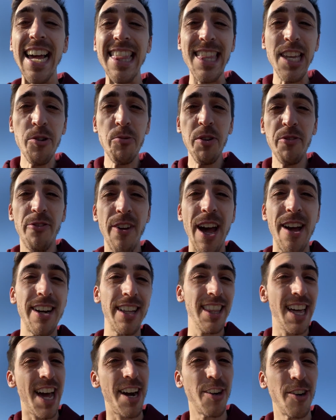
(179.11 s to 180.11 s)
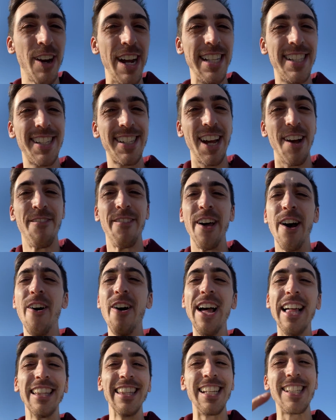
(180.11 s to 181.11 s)
I think we found a lot of great stuff
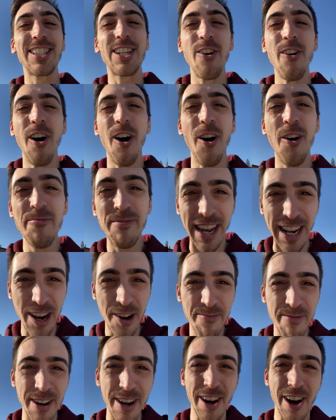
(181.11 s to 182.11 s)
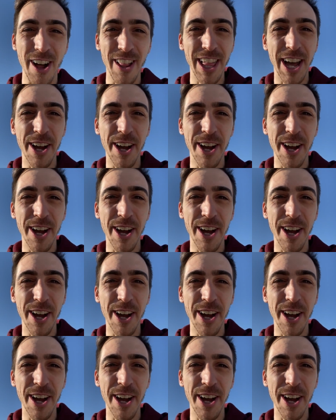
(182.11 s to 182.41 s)
though. Let's go home and open it all